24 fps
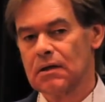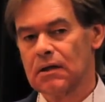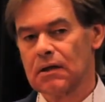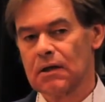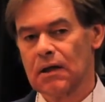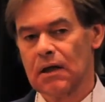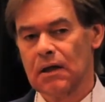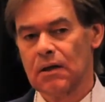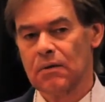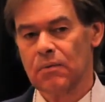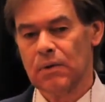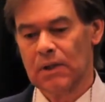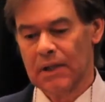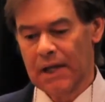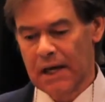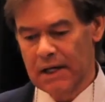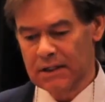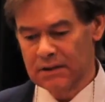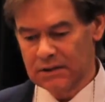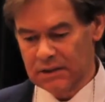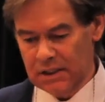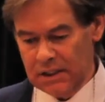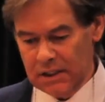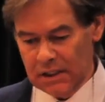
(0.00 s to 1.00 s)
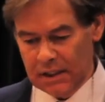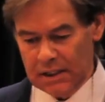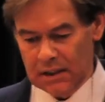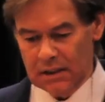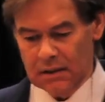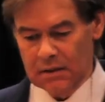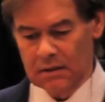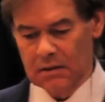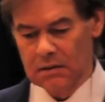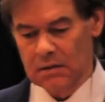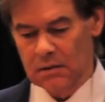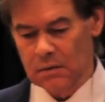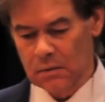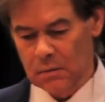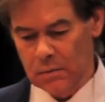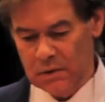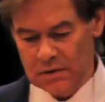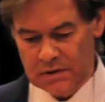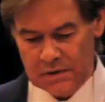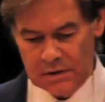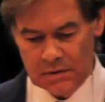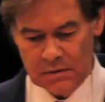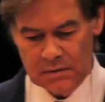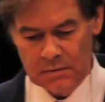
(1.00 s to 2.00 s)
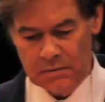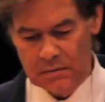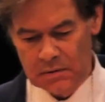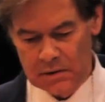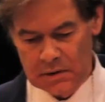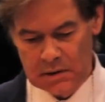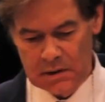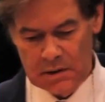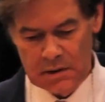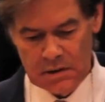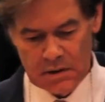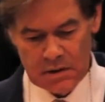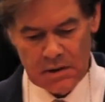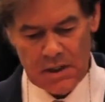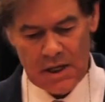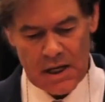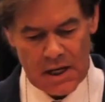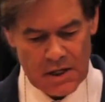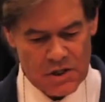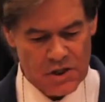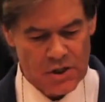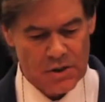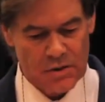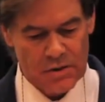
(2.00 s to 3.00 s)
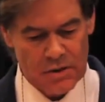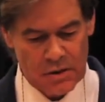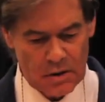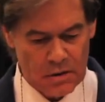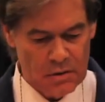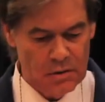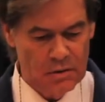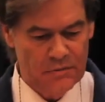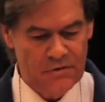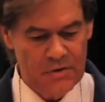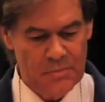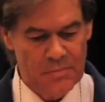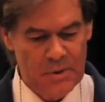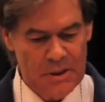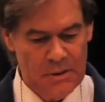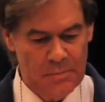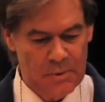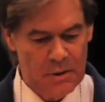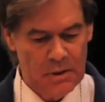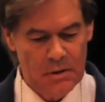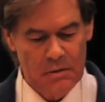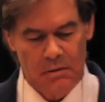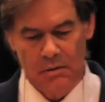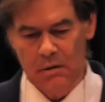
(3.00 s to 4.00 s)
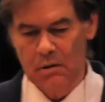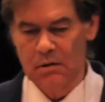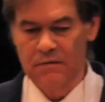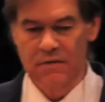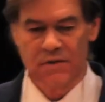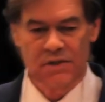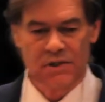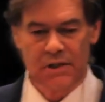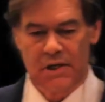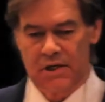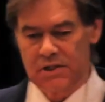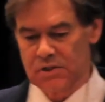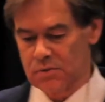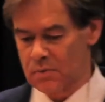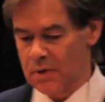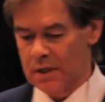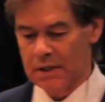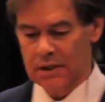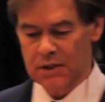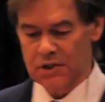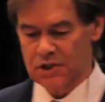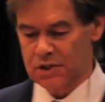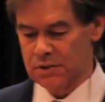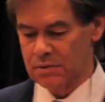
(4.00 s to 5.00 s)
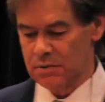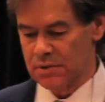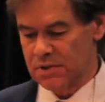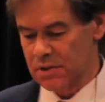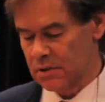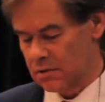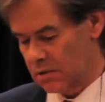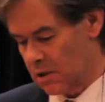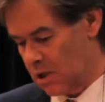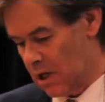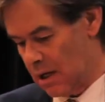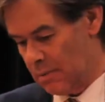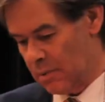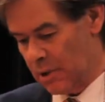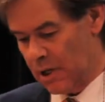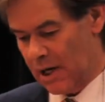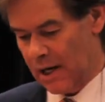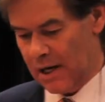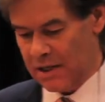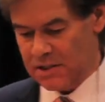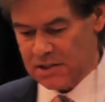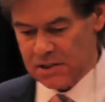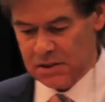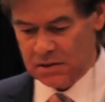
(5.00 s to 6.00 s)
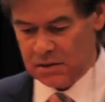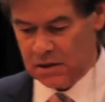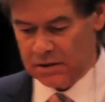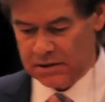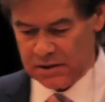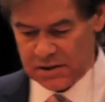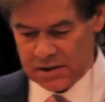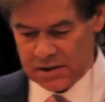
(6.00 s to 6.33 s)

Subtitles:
Okay? We like dealing with you. Yeah, sure, you're goofy people, oversized running shoes and cowboy hats and all this